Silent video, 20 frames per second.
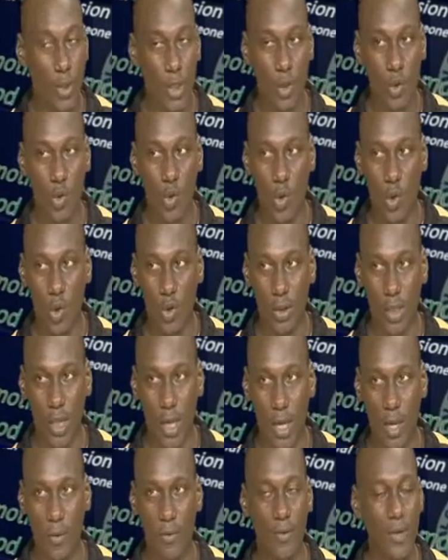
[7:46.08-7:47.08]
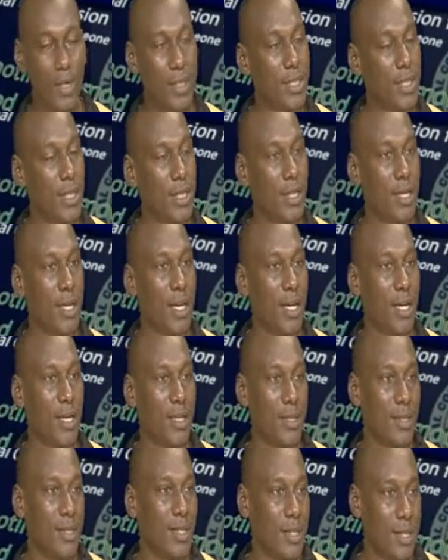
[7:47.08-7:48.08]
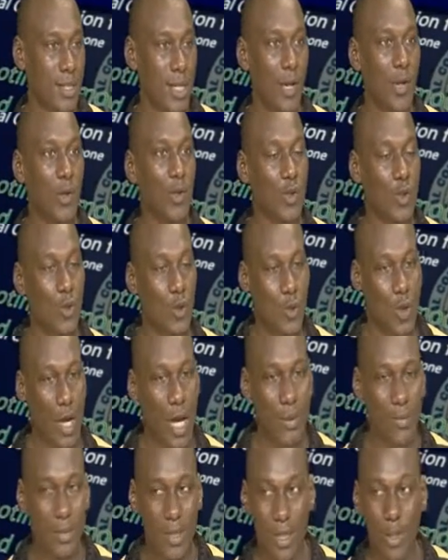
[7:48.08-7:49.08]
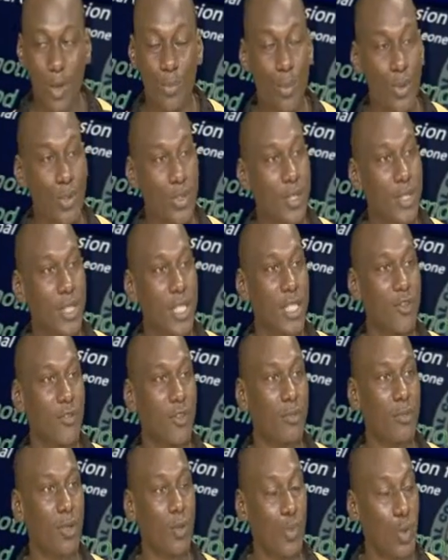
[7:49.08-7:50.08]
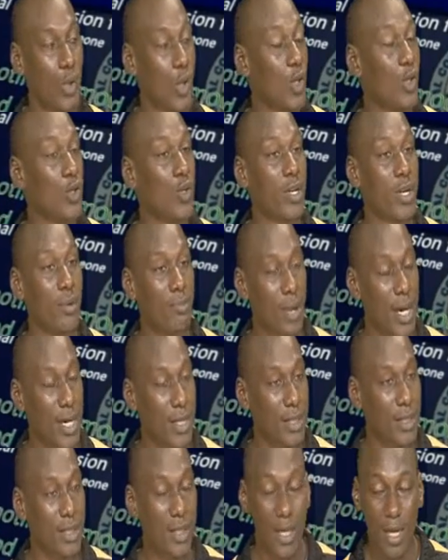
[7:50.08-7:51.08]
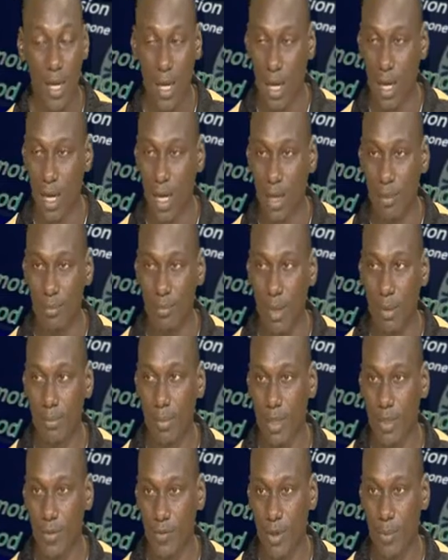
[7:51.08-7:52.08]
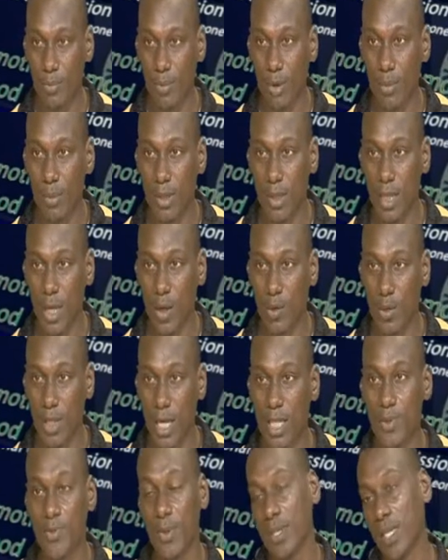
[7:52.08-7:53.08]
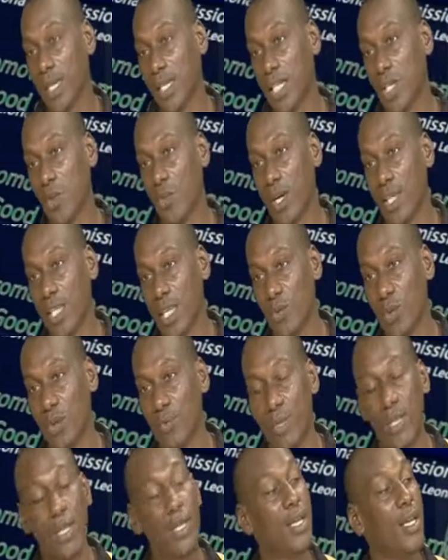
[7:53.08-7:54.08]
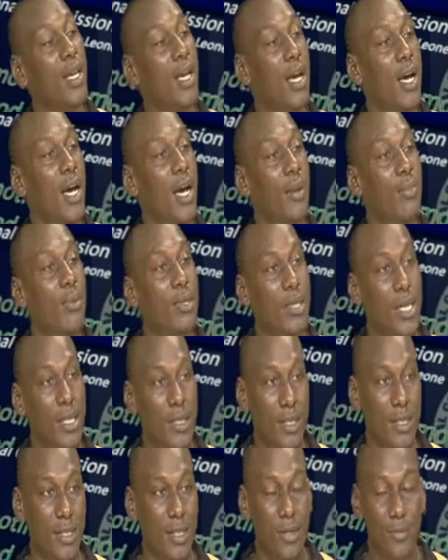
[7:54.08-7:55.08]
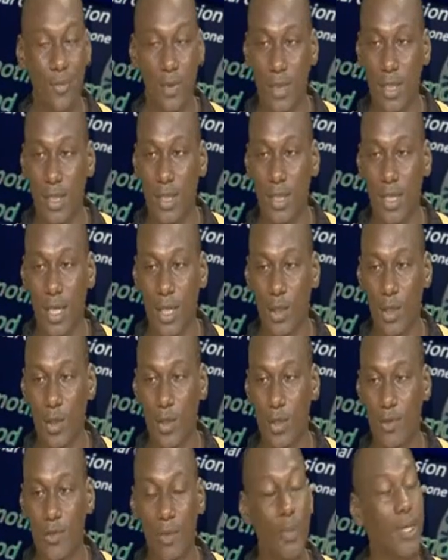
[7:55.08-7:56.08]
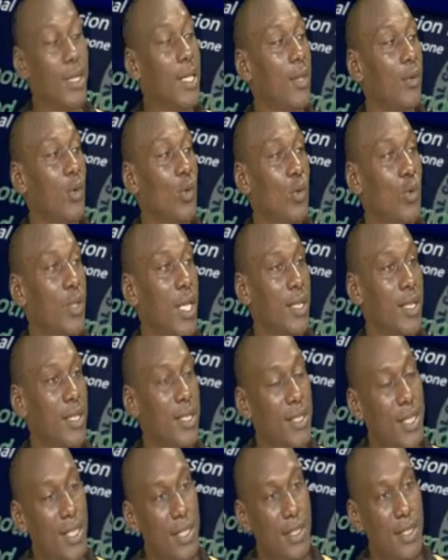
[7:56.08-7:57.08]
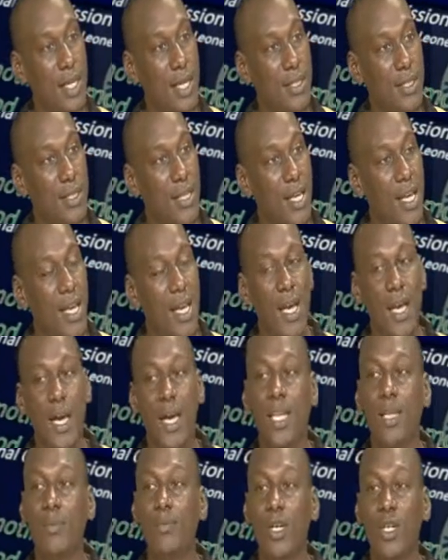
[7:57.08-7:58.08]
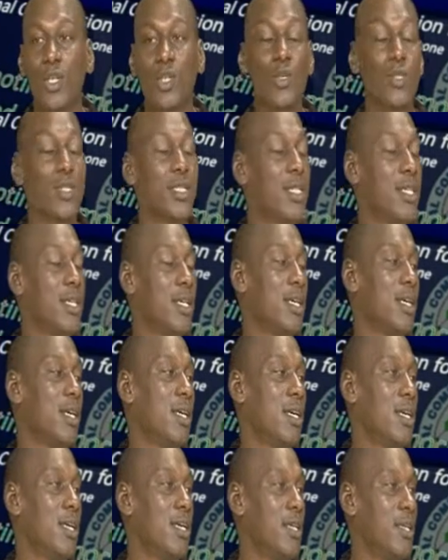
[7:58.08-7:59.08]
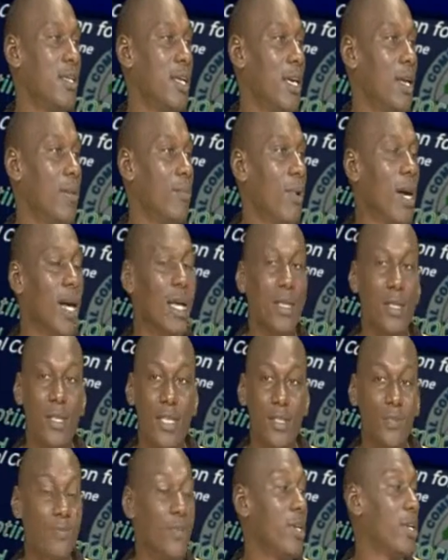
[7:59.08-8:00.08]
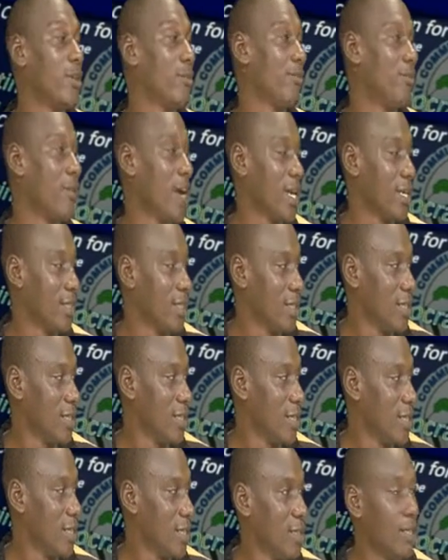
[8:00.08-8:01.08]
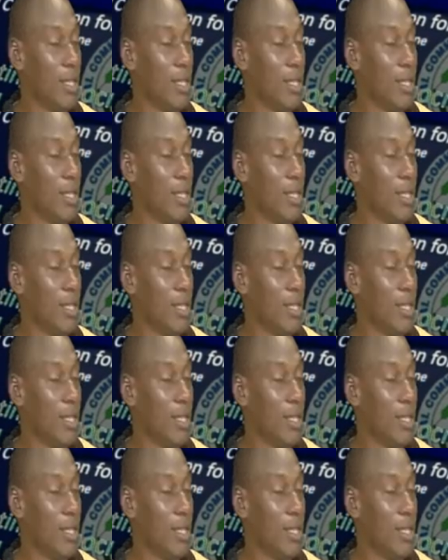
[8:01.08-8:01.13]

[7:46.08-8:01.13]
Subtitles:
go on. I feel say this now also an opportunity for me. We also remind members of the public out there, especially the one that will be have been registered for these elections, for make them go at these centers and make sure say them at least verify the